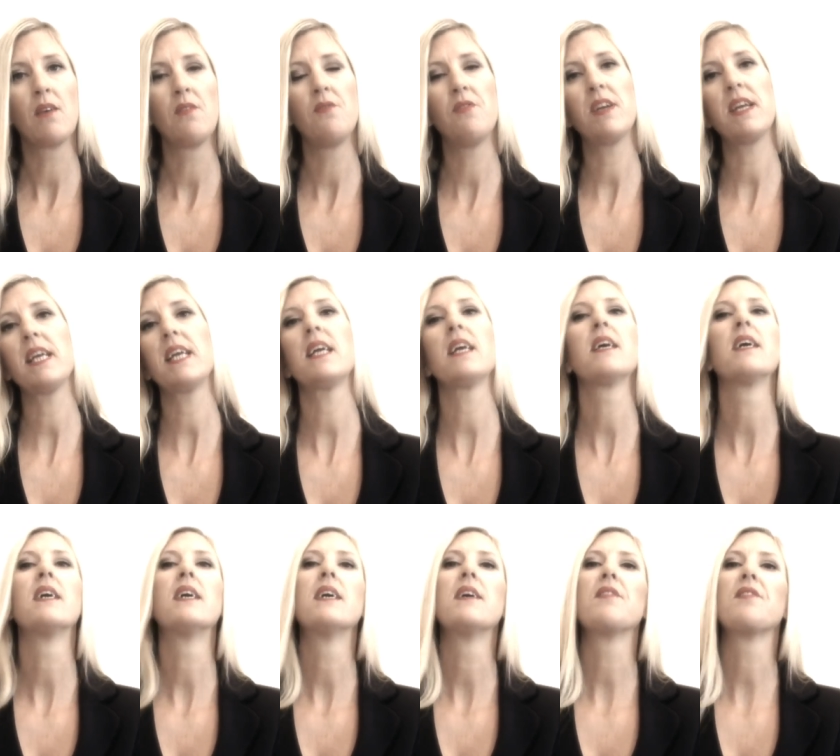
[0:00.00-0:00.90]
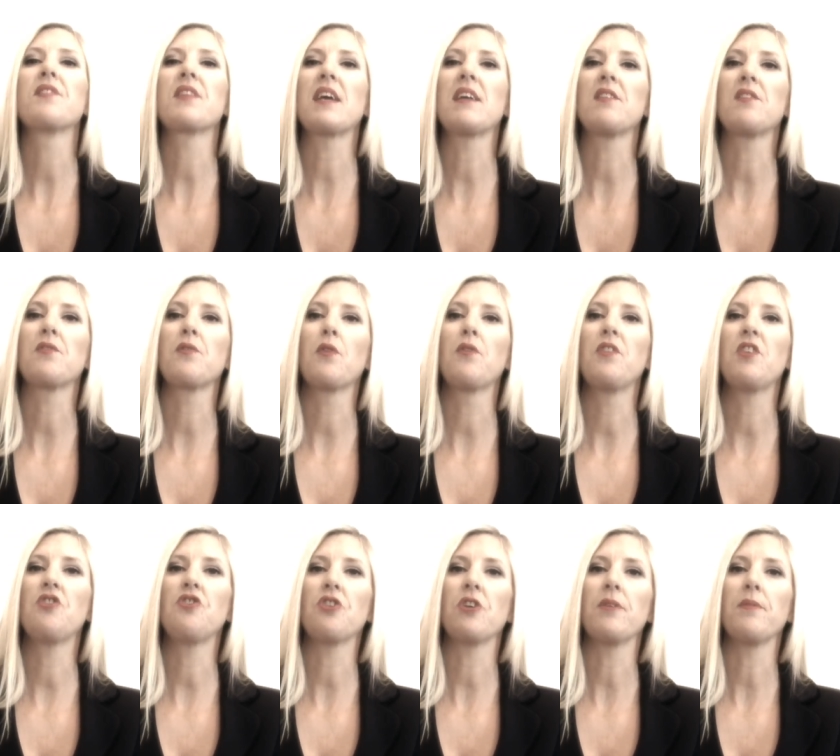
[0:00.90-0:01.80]
V stands for
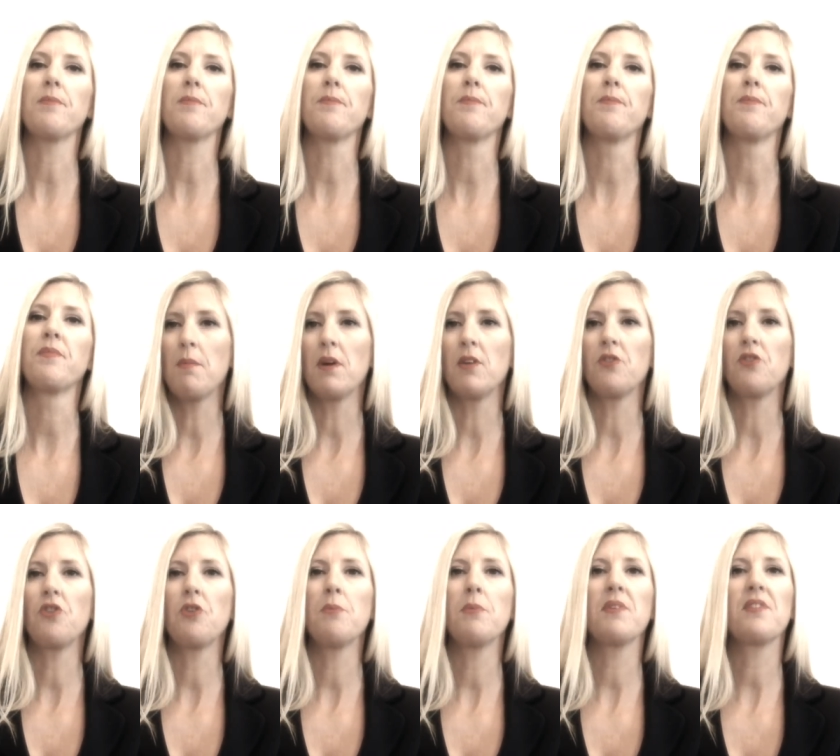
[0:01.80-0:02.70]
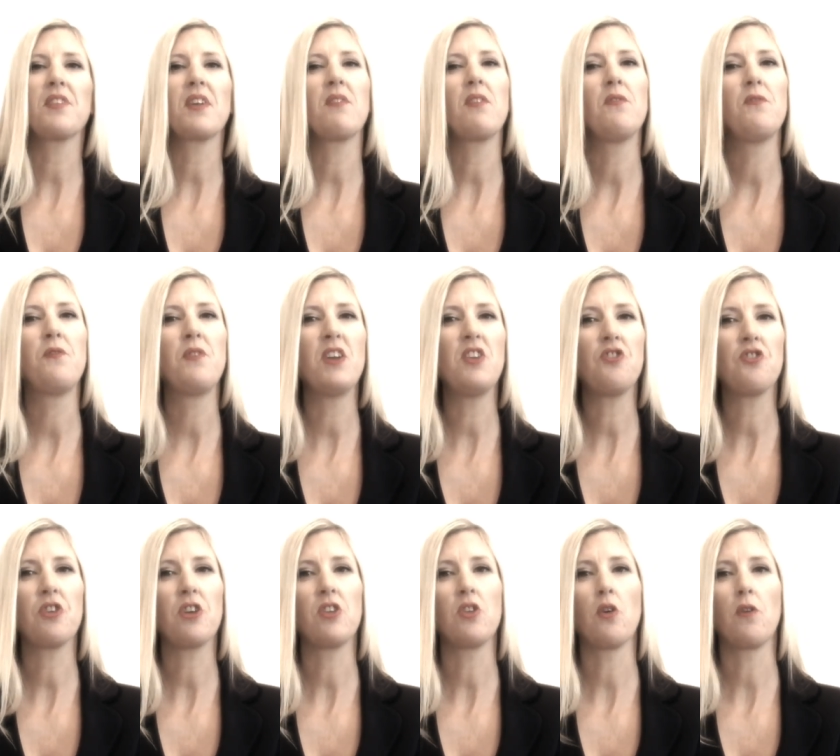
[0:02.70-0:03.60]
vision. You must have a
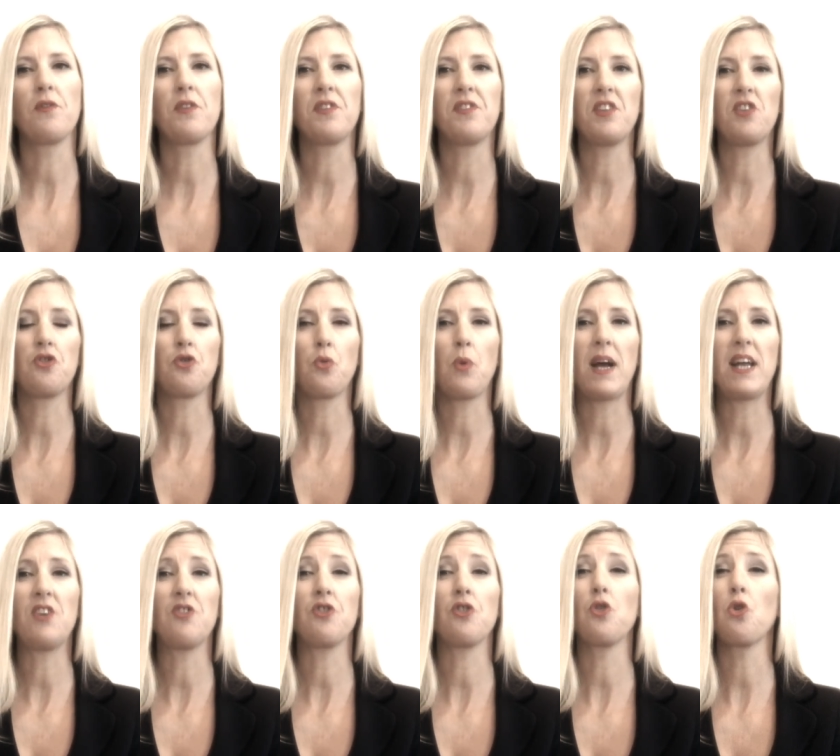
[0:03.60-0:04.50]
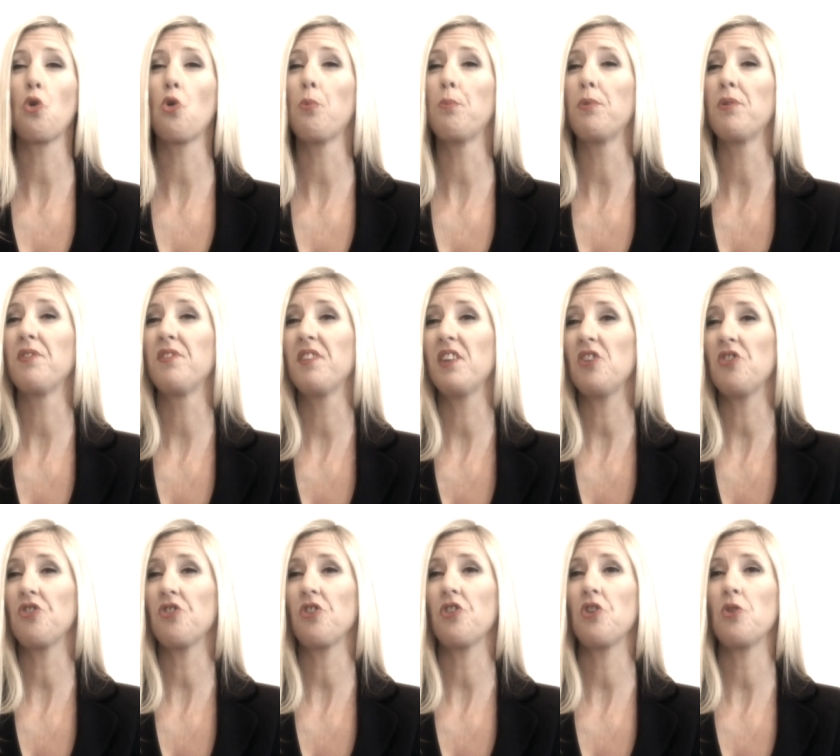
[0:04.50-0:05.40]
vision of the situation or
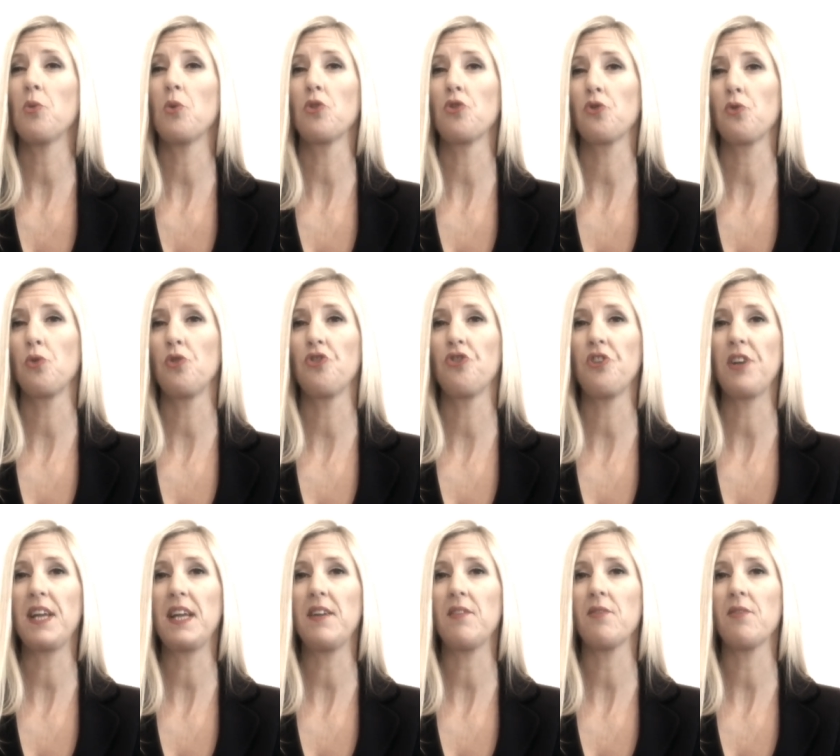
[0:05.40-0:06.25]
position you want to achieve.